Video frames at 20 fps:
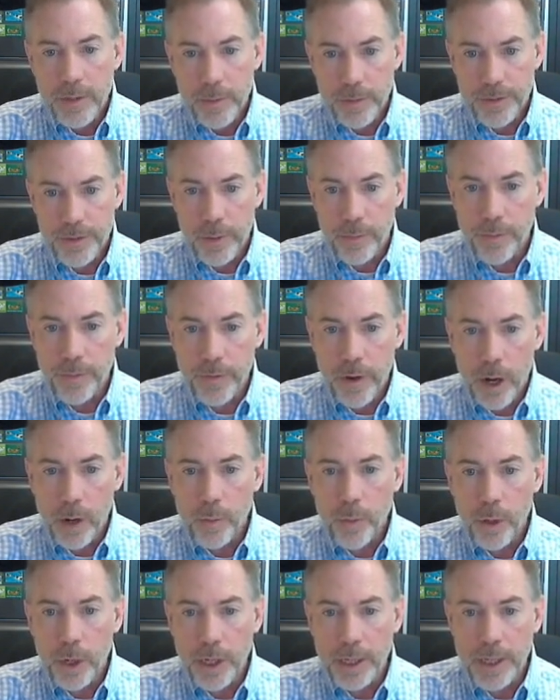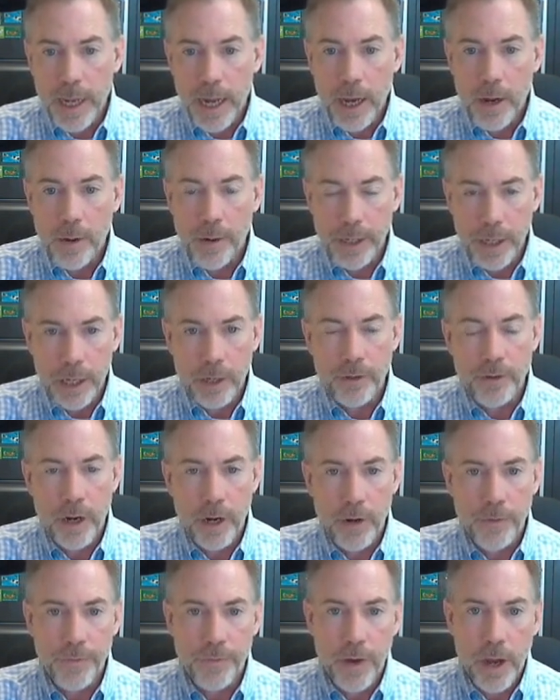Some of our work now, again,
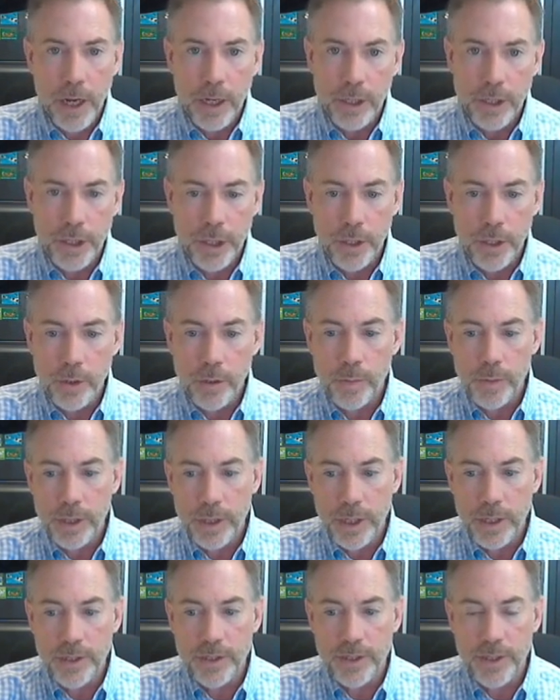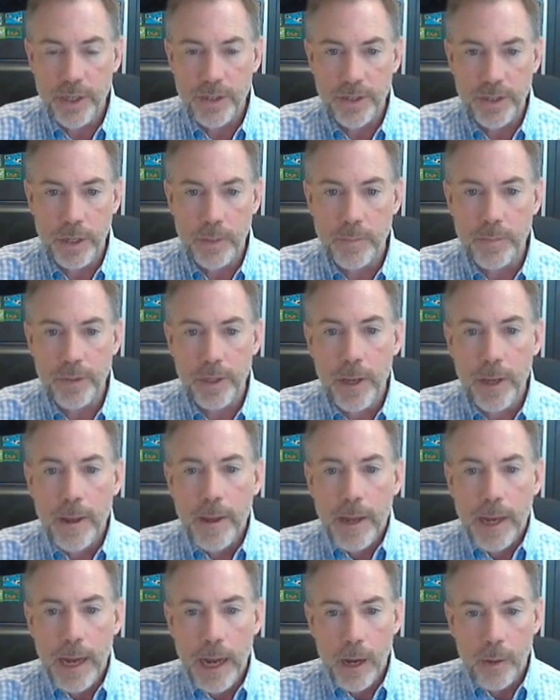trying to fine tune with these systems.
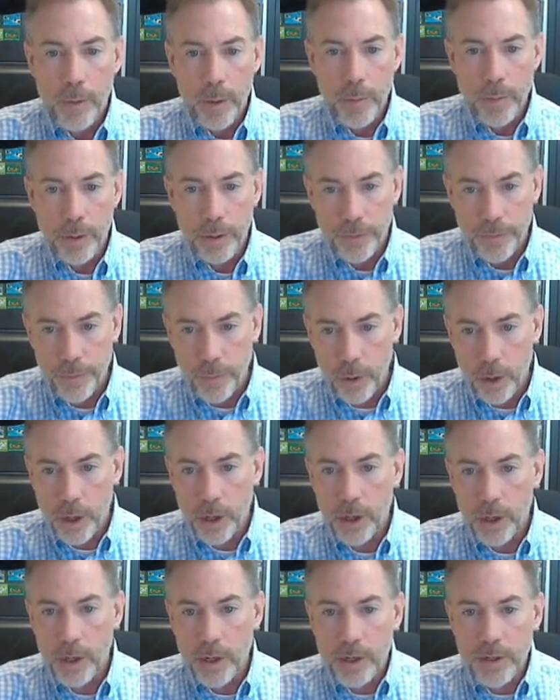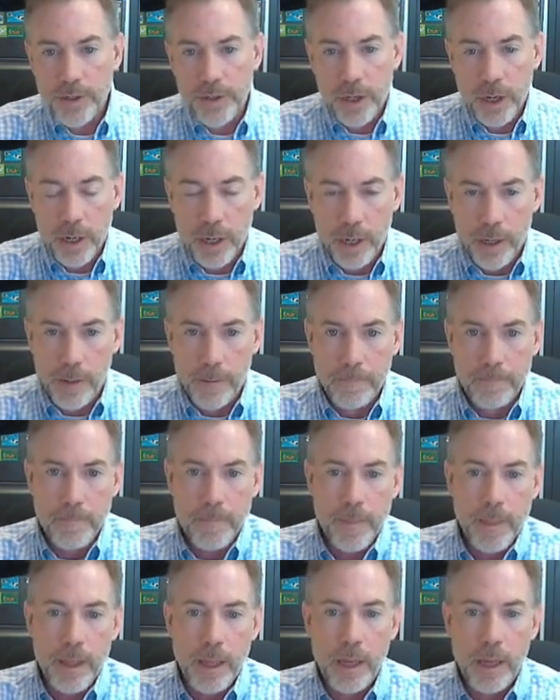We put 4 herds on a
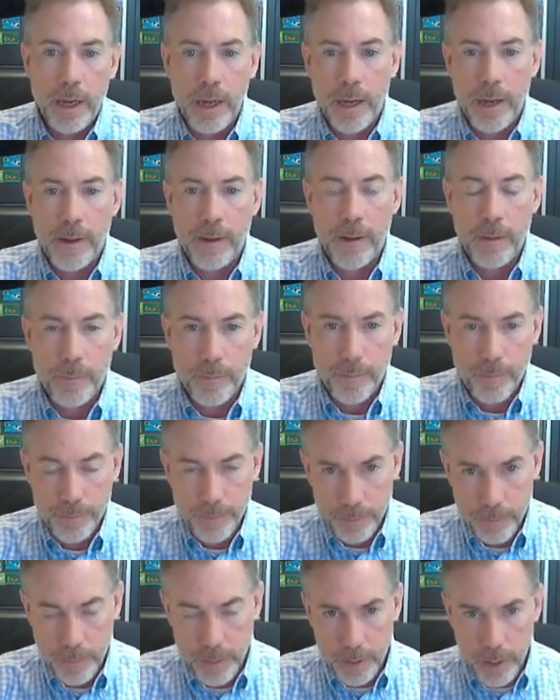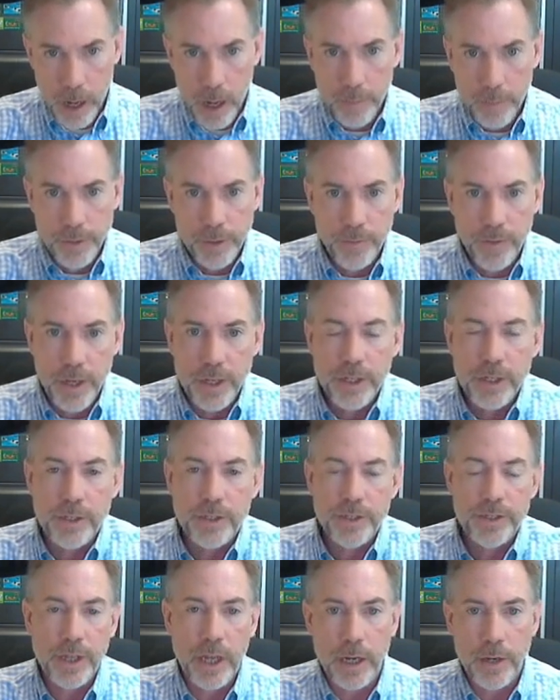
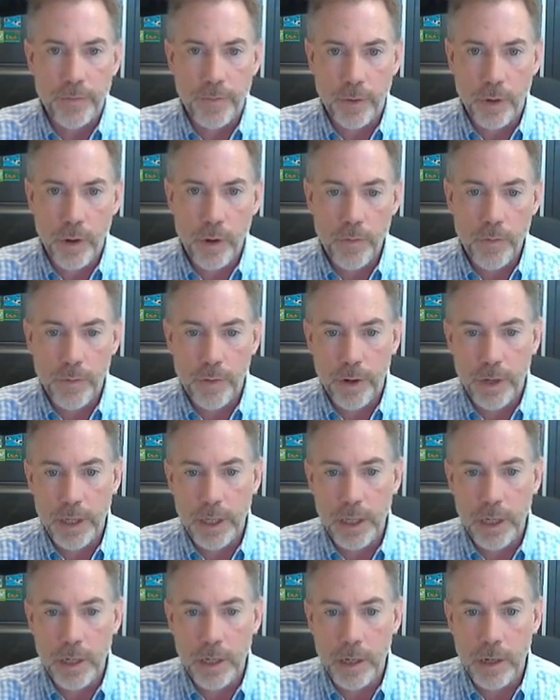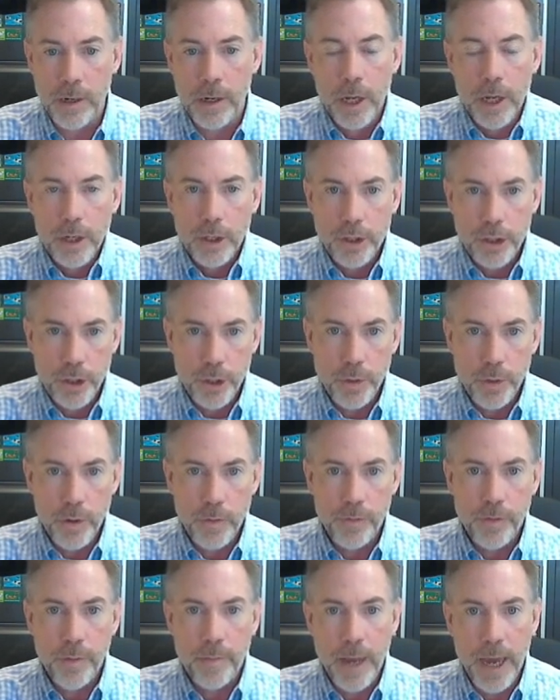observational study for over a year. 2
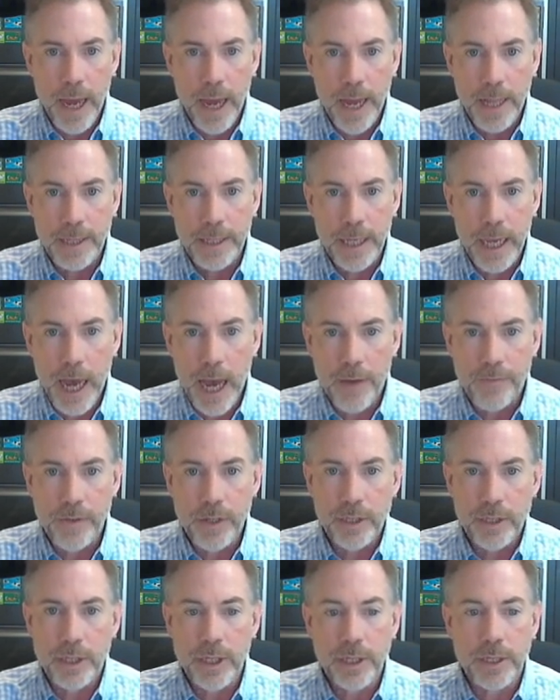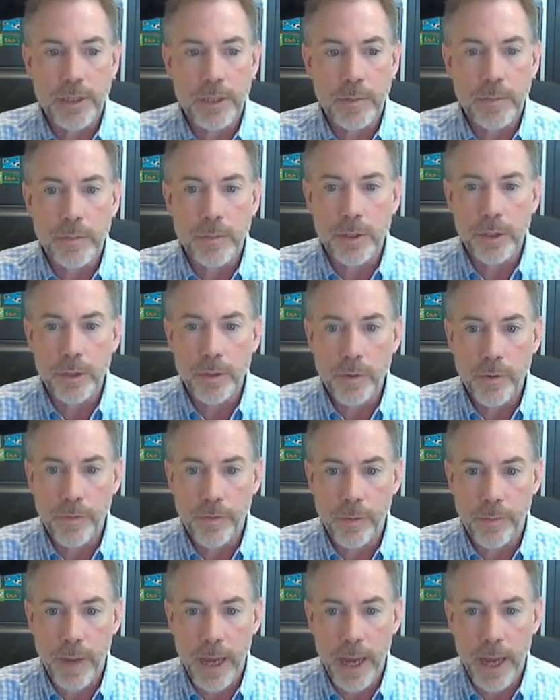of them had the AFI system, 2
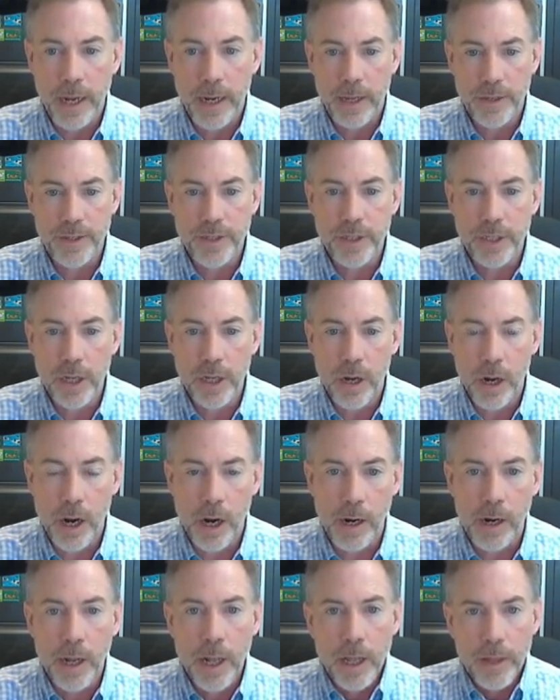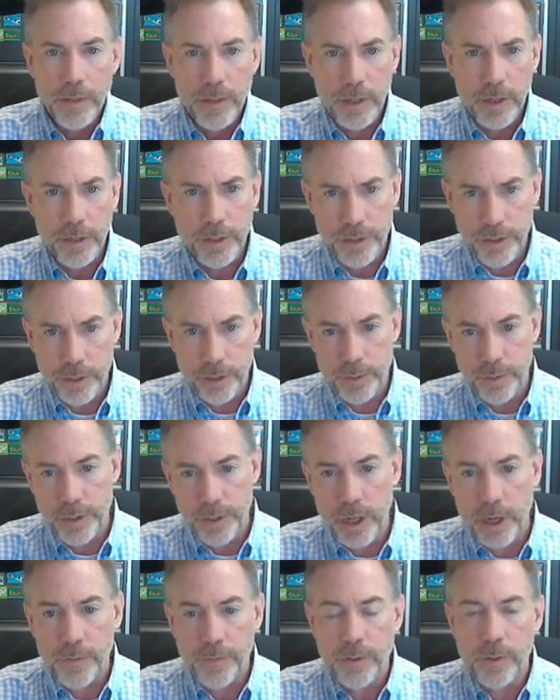of them had SCR. This was
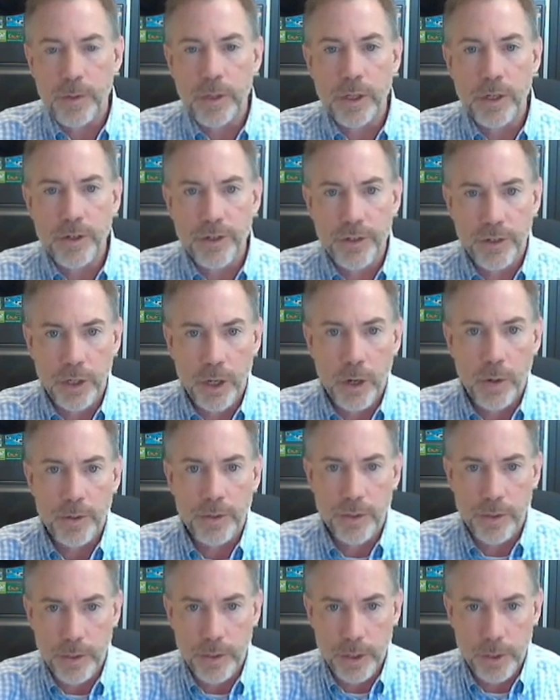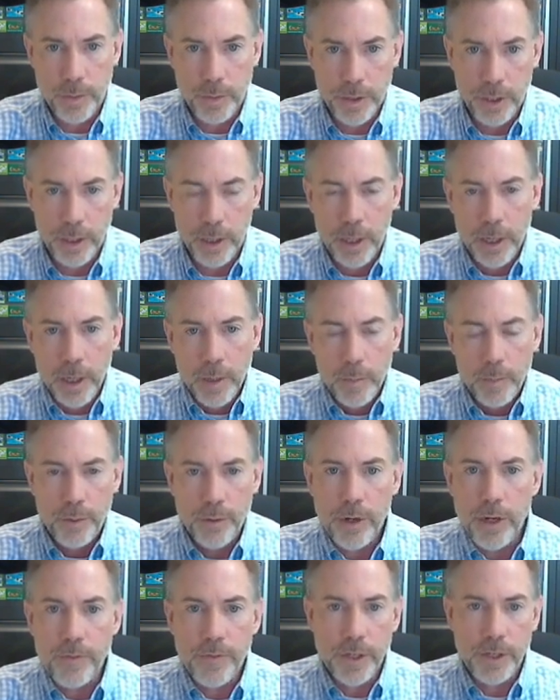done a few years ago, and so these were the
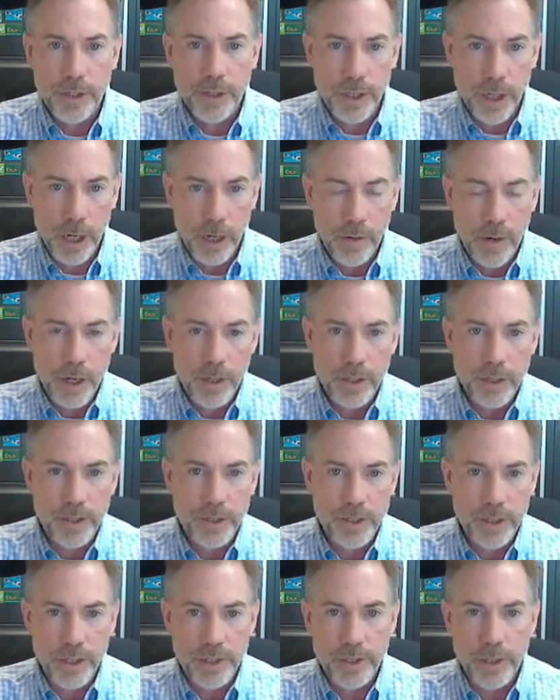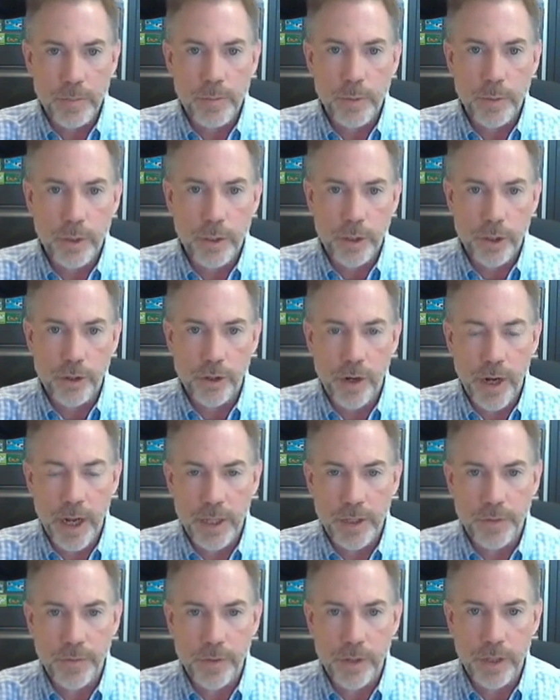previous generation systems which
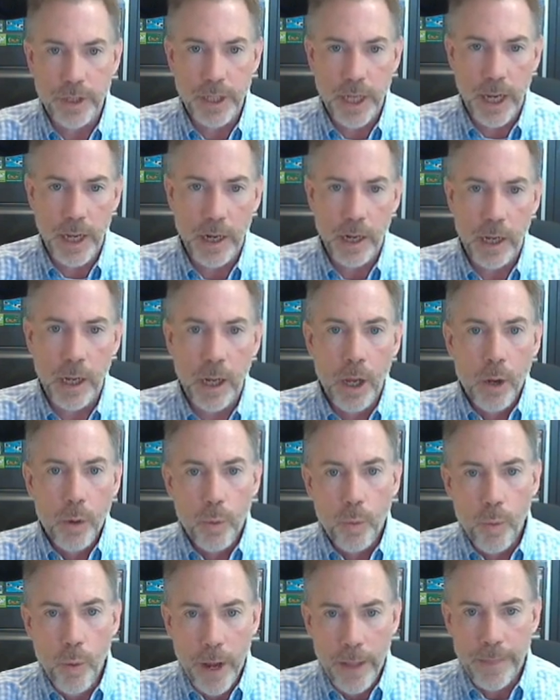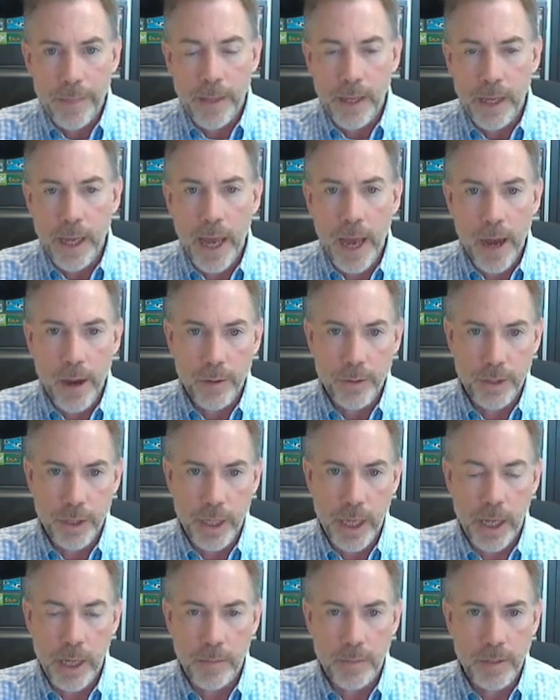transferred data when the cows
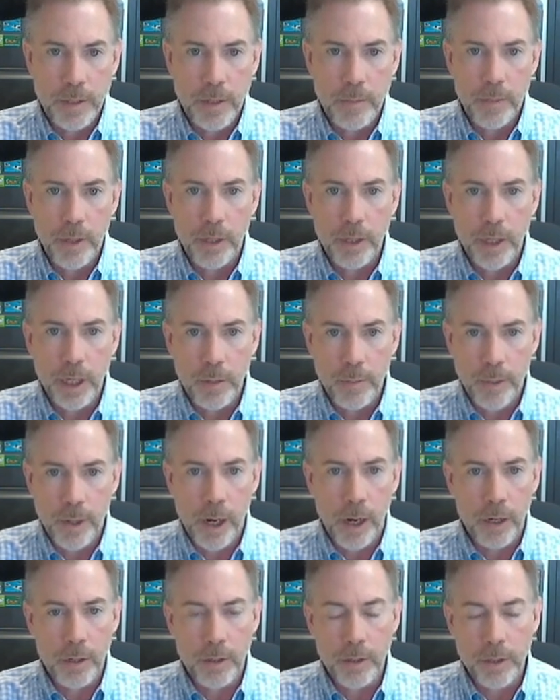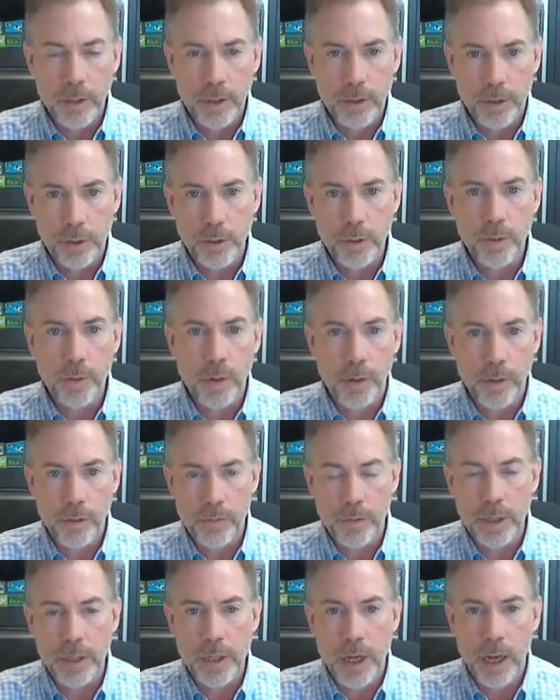came to the milking parlor 2 or
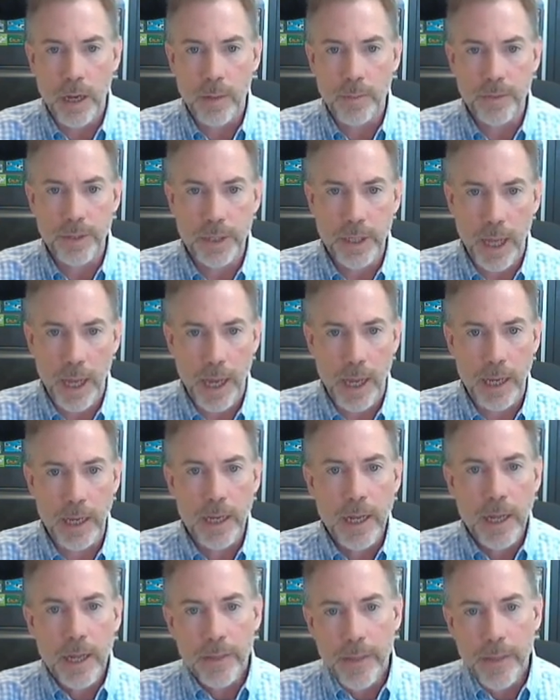3 times a day.